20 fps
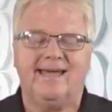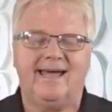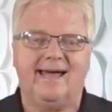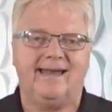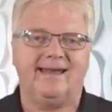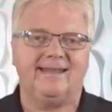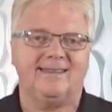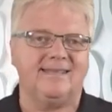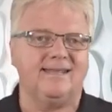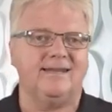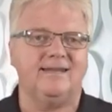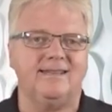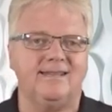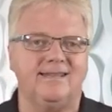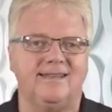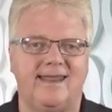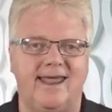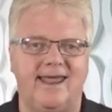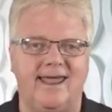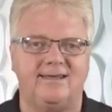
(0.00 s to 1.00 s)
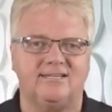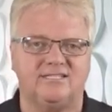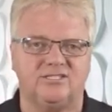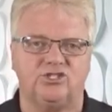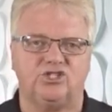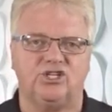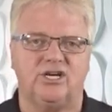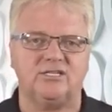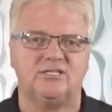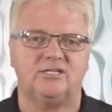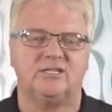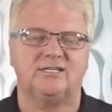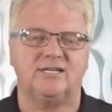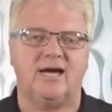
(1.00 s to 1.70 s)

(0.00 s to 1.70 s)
and at the end of the day suggest a